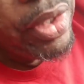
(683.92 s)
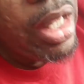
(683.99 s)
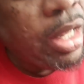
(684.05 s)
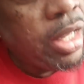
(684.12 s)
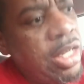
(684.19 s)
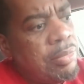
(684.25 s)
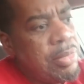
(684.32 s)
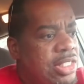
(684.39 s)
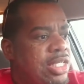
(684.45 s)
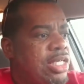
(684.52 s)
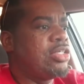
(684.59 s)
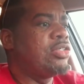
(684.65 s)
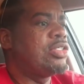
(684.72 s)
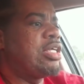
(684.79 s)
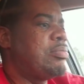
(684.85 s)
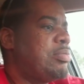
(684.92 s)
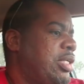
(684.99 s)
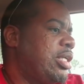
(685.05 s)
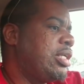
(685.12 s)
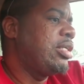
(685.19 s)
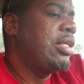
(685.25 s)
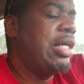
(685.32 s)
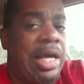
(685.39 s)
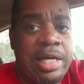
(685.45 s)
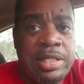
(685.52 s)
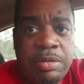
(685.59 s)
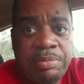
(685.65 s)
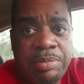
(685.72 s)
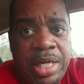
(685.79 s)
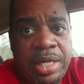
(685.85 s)
And let me tell you something, as
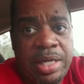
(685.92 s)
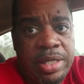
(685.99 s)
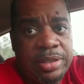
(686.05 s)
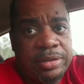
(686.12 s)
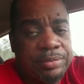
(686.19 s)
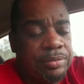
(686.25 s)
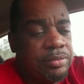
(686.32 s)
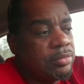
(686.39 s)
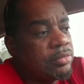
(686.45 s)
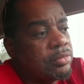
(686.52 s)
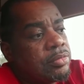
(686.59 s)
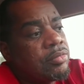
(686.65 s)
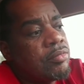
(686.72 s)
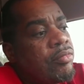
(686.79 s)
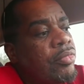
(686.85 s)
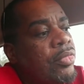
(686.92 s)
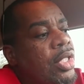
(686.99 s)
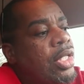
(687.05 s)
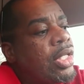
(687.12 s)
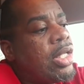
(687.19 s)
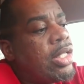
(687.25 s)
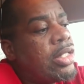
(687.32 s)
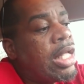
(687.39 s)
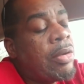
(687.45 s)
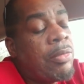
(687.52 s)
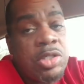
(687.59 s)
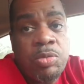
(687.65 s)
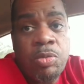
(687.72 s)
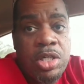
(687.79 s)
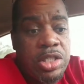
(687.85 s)
a man that
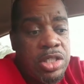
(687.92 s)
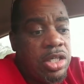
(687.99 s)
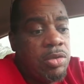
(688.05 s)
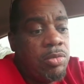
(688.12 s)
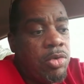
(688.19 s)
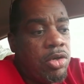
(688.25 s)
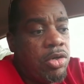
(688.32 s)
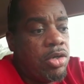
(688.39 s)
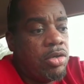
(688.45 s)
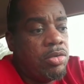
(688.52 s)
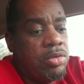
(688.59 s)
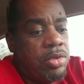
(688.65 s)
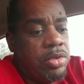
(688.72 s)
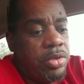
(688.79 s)
was once in the world.